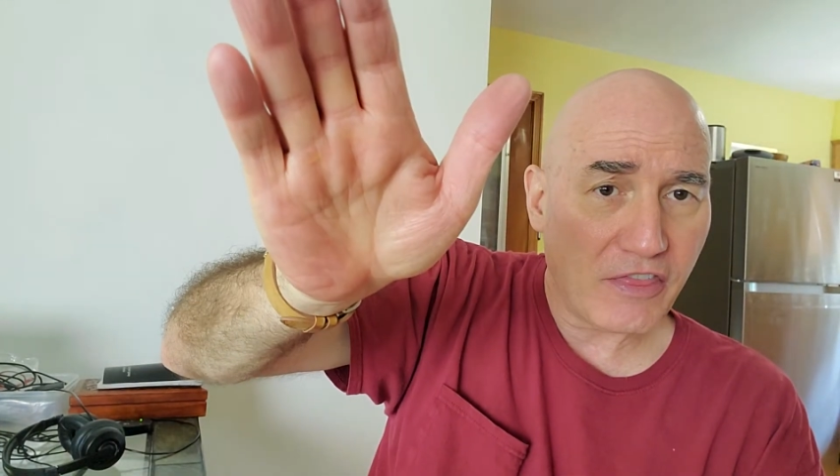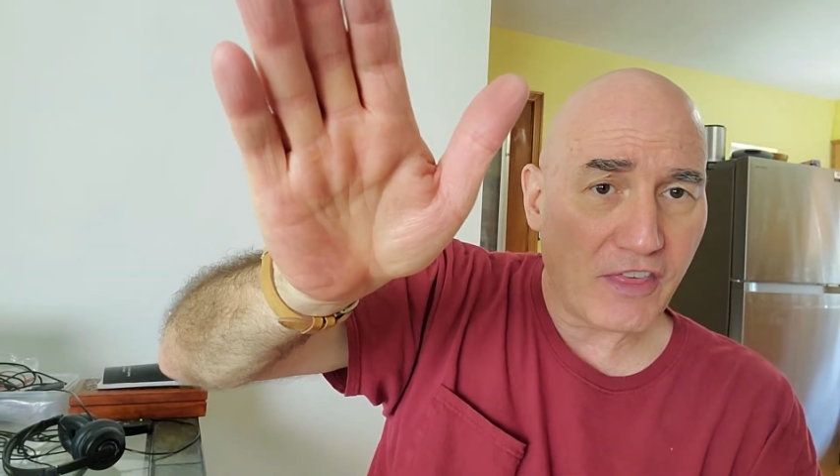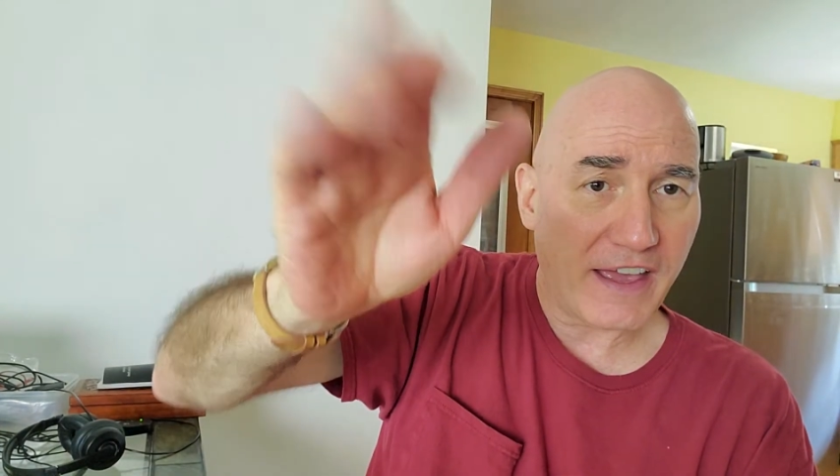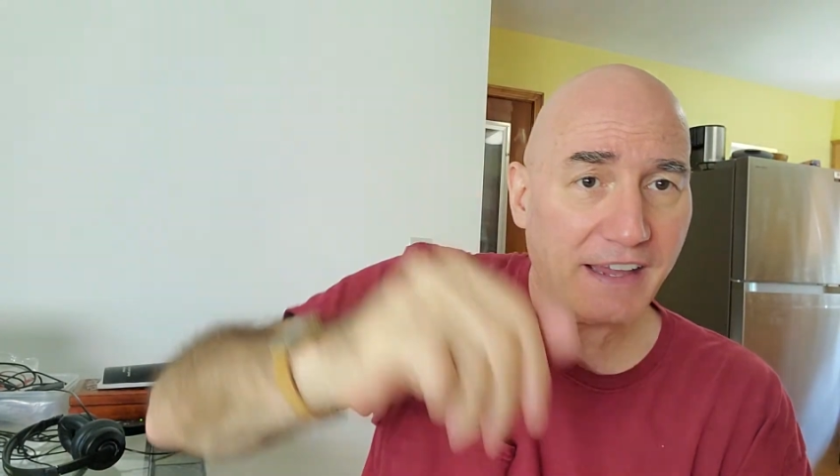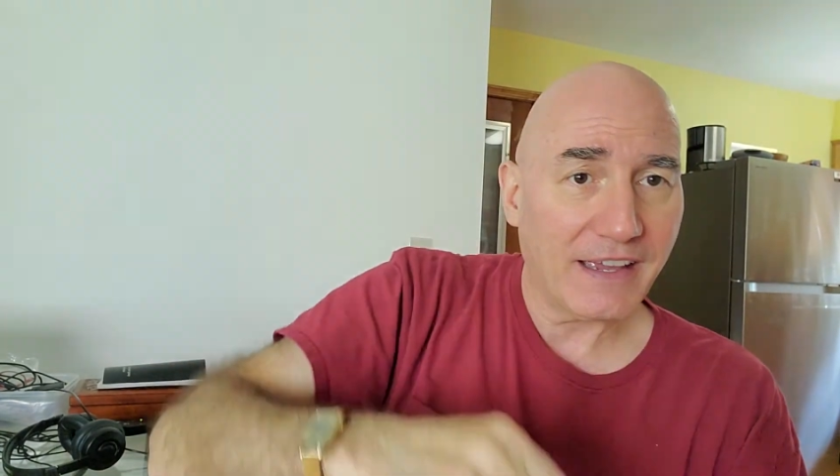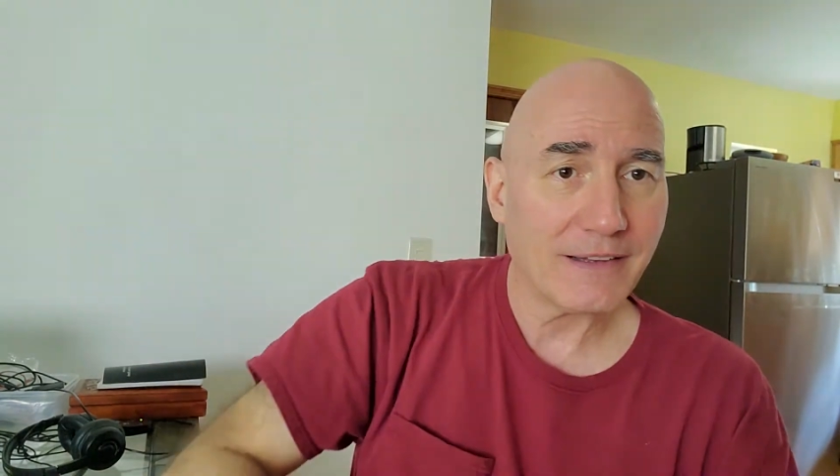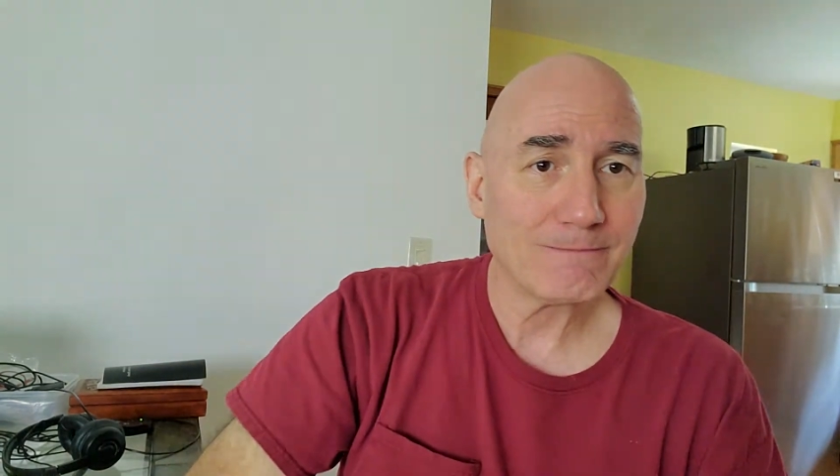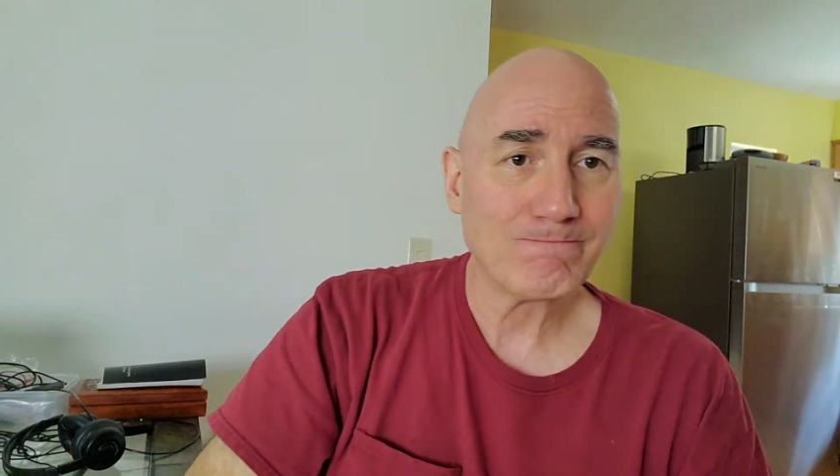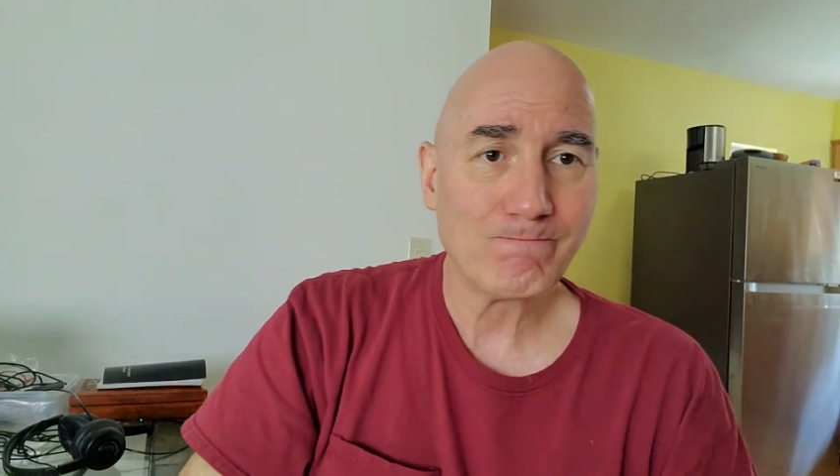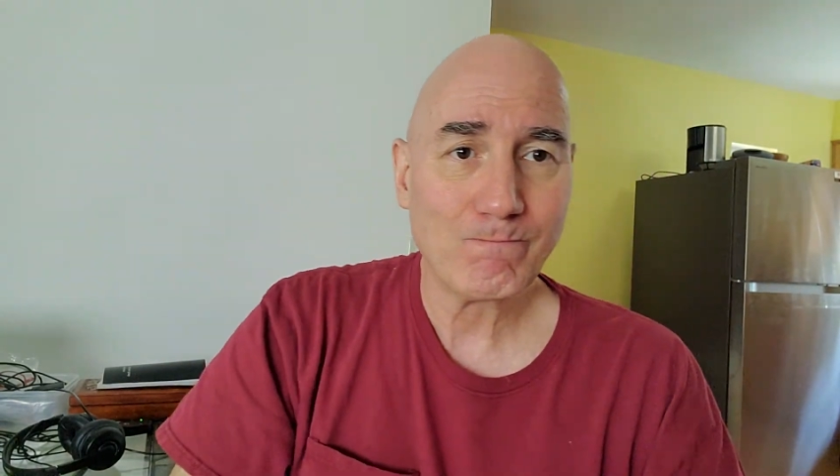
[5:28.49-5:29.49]
thick,
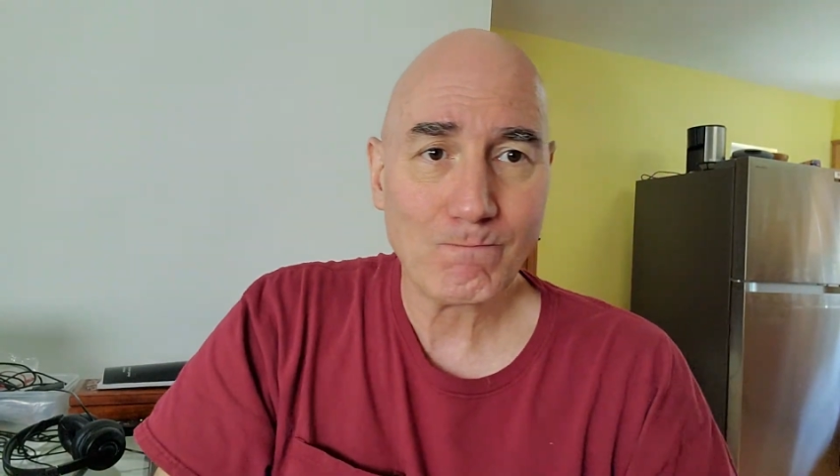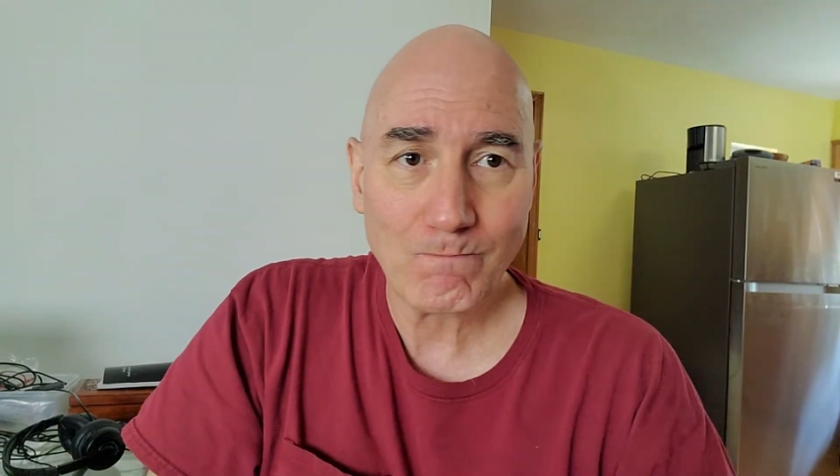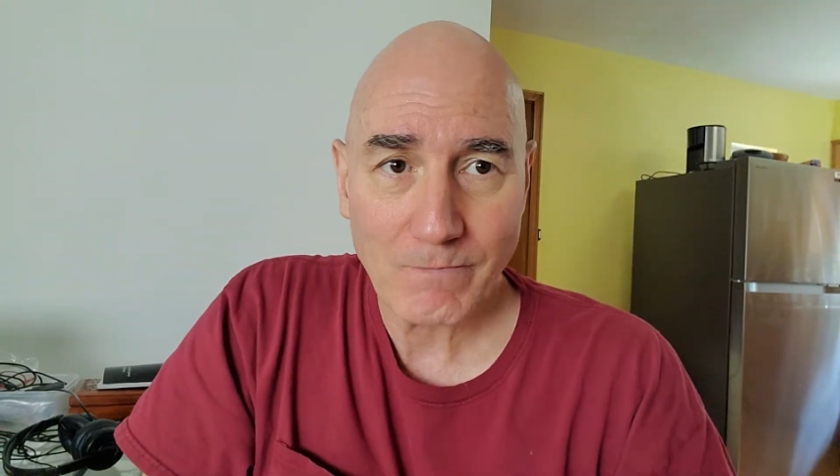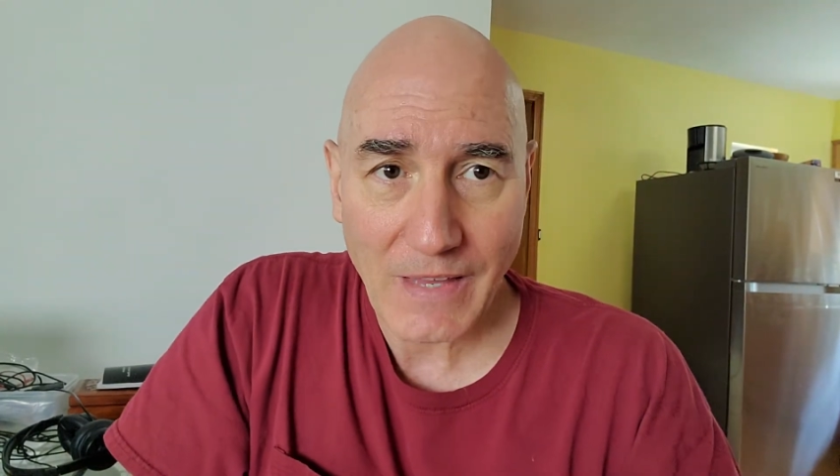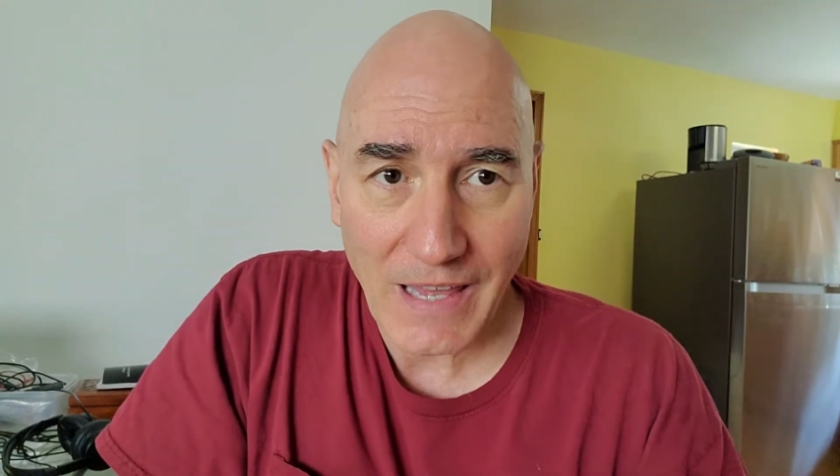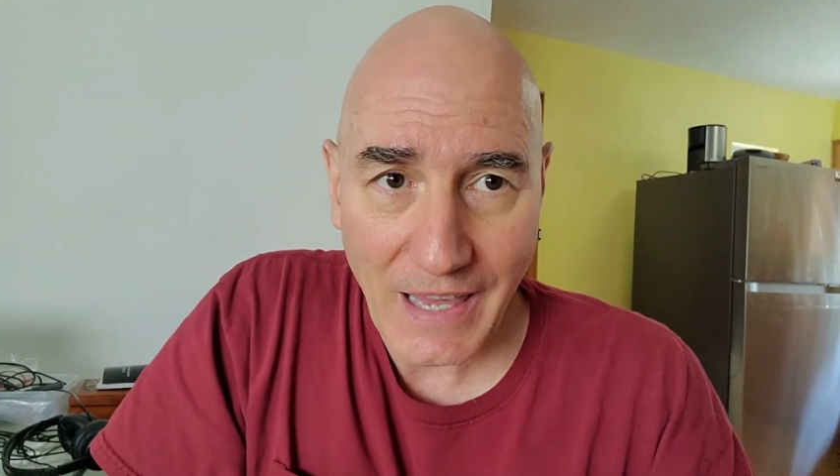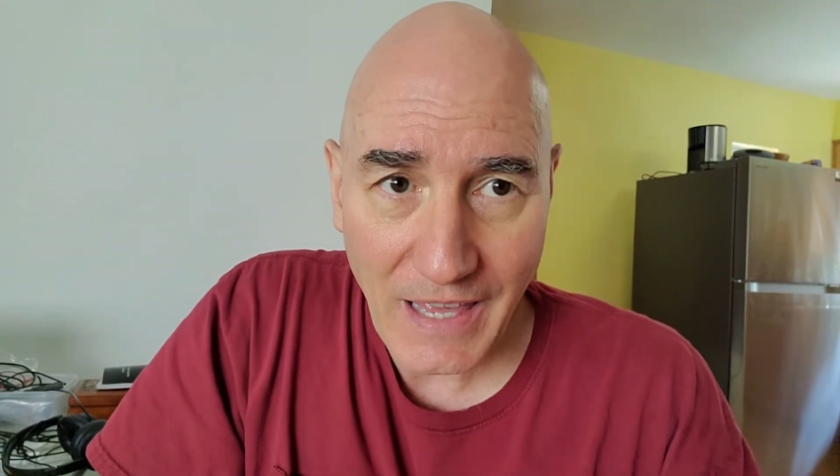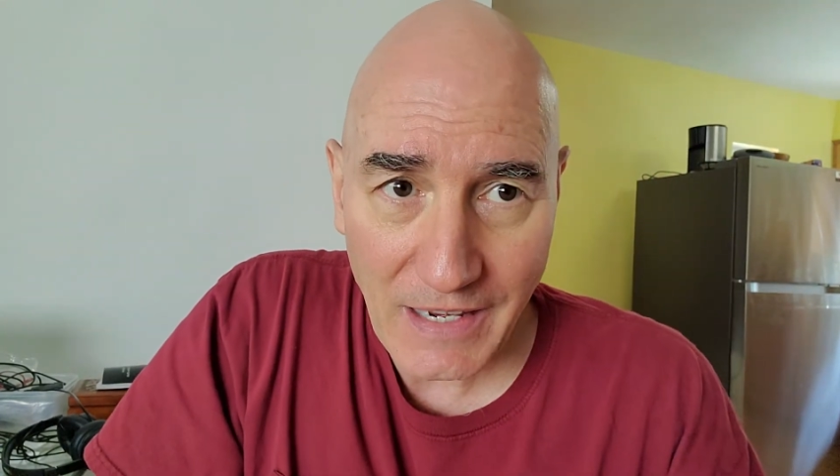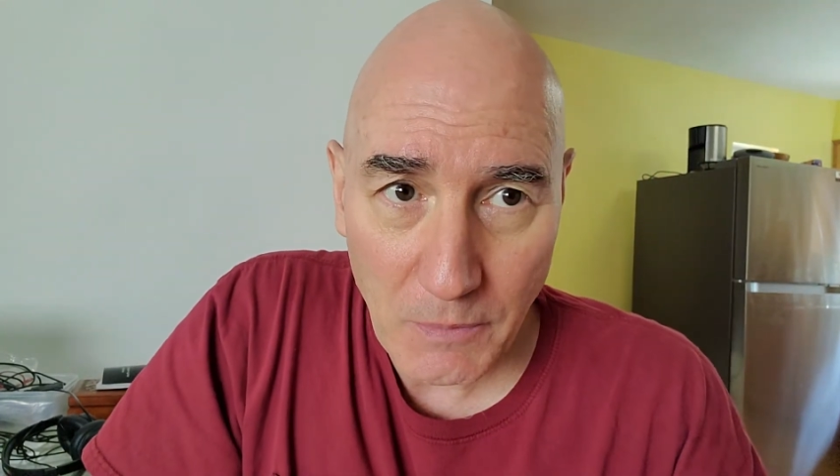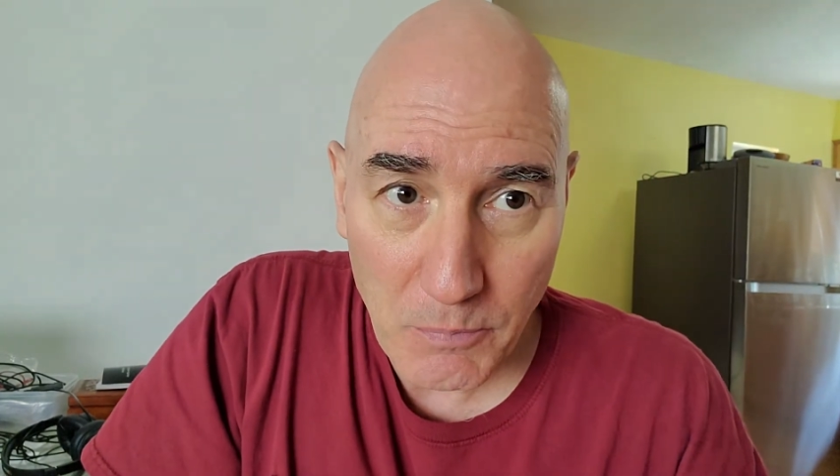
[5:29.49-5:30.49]

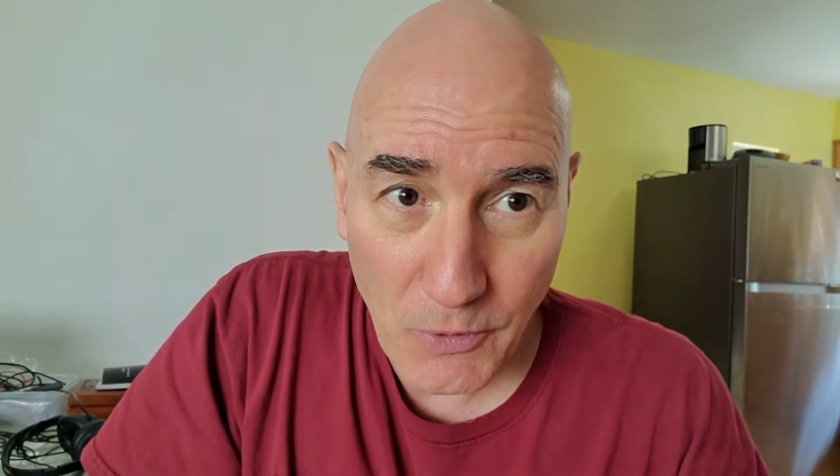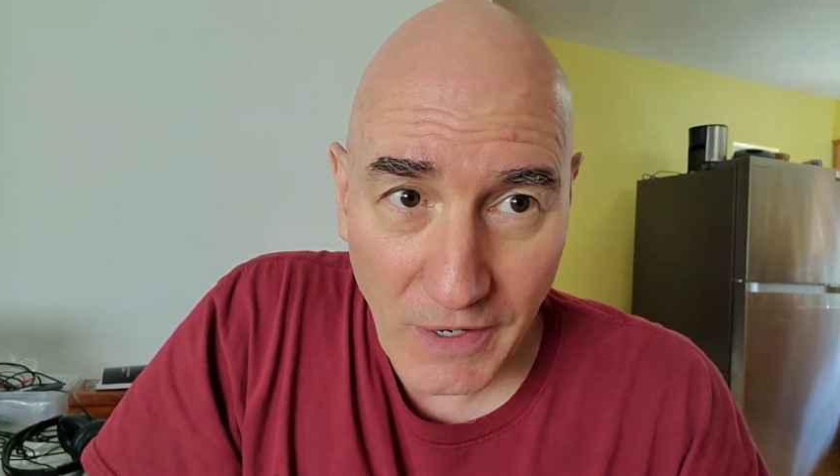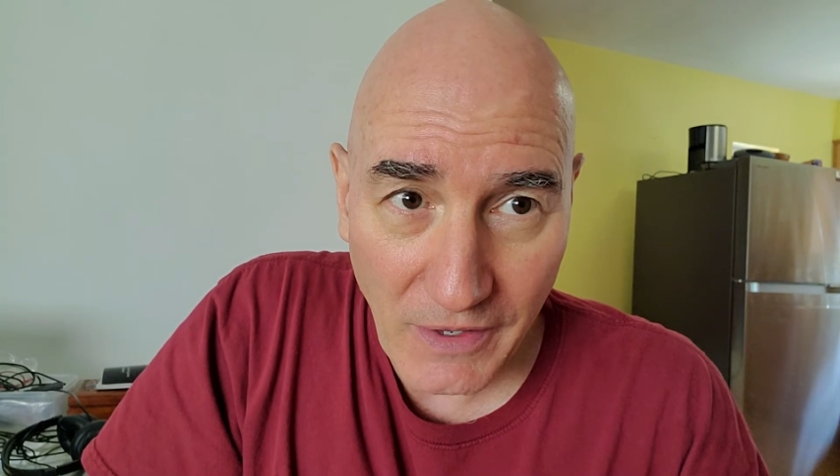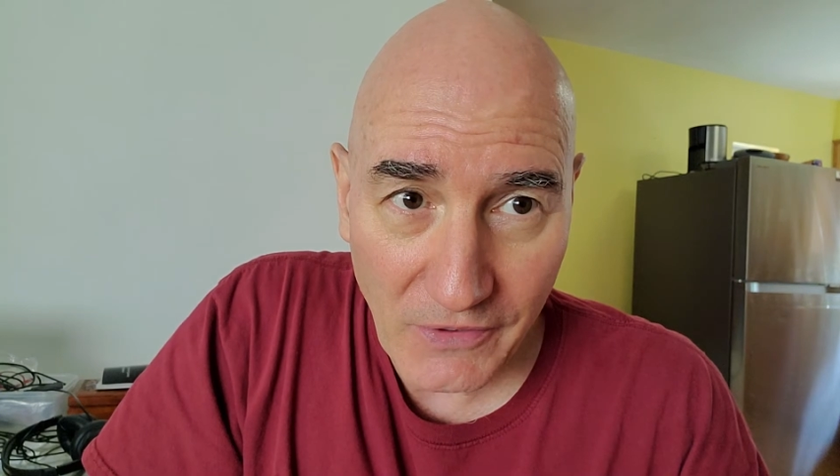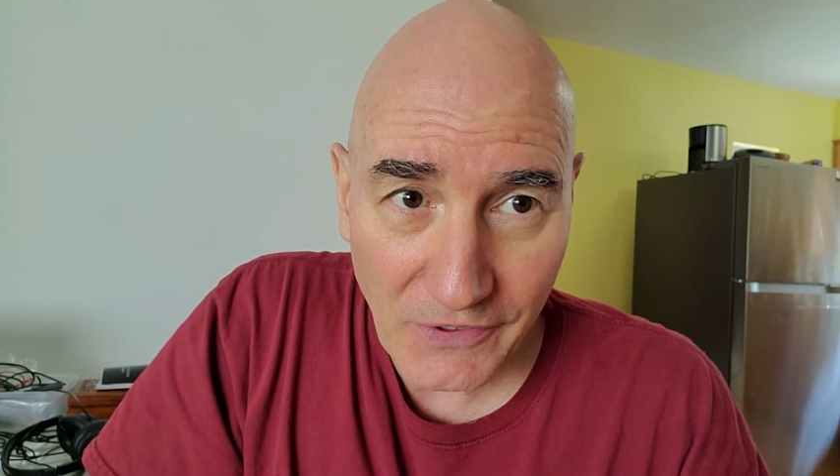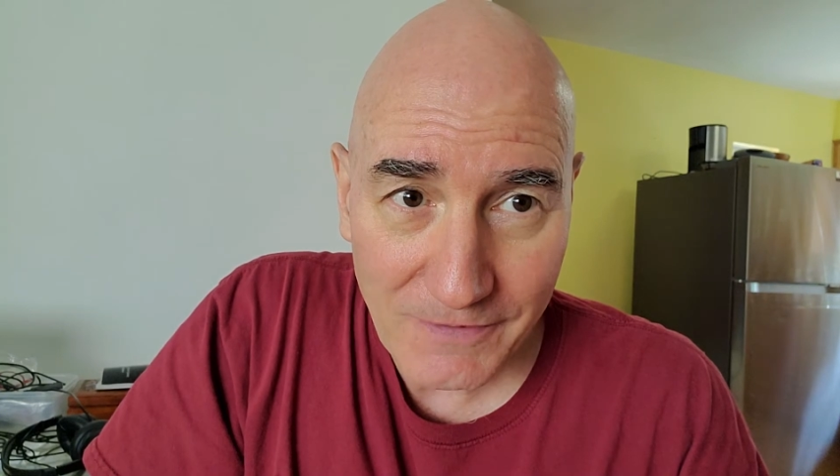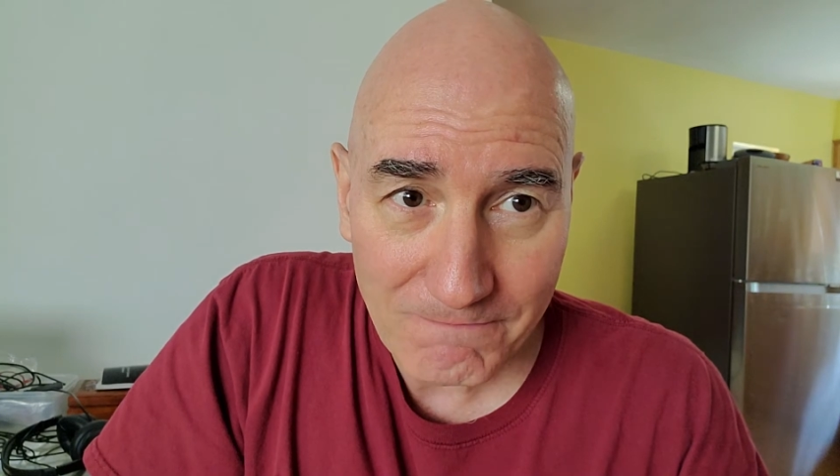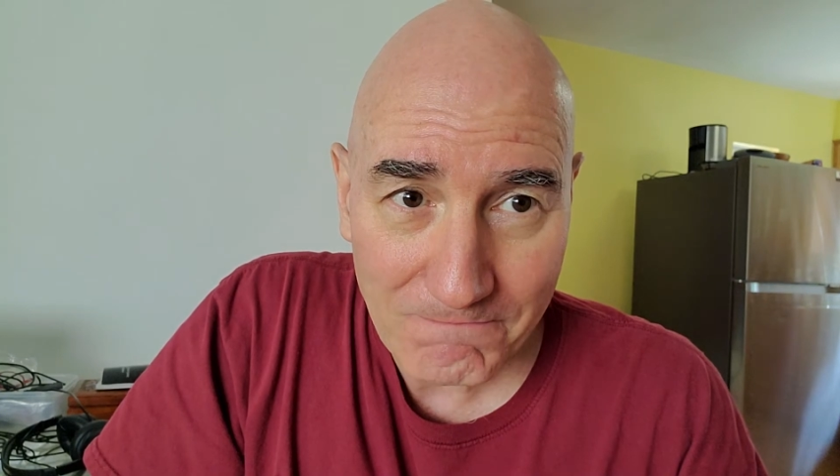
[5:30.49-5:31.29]
and it breathes.